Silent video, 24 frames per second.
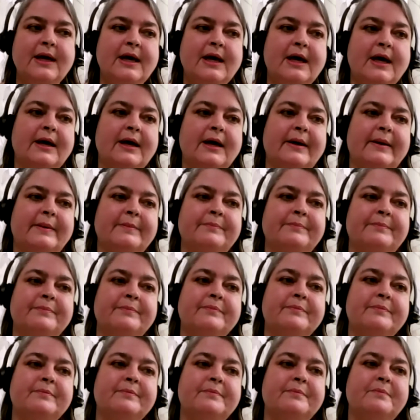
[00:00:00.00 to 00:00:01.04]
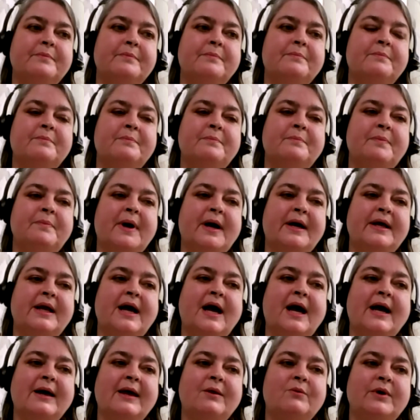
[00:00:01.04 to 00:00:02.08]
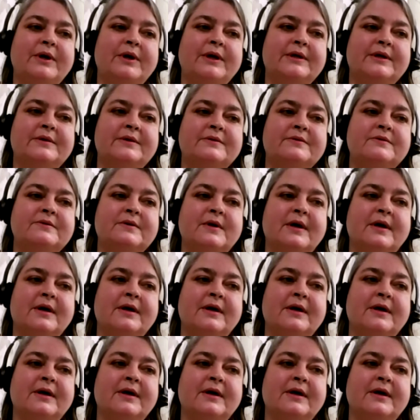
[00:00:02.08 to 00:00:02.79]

But I was